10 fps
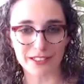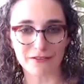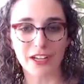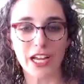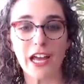
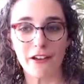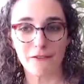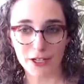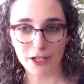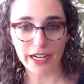of
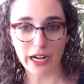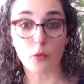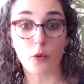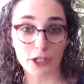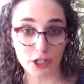figuring out
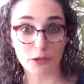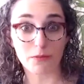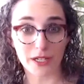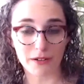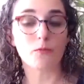where you should
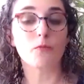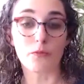be